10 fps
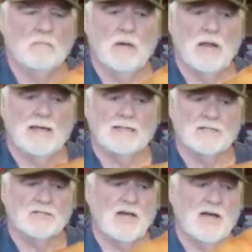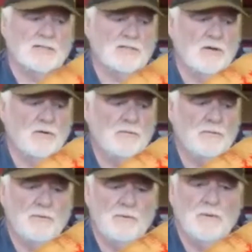I like this size though.
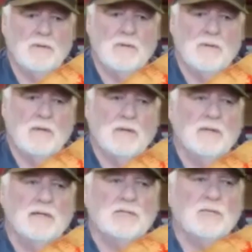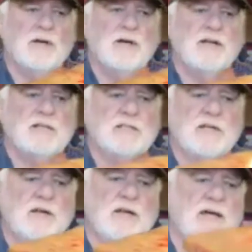This one here needs a
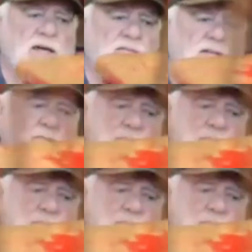little love. It's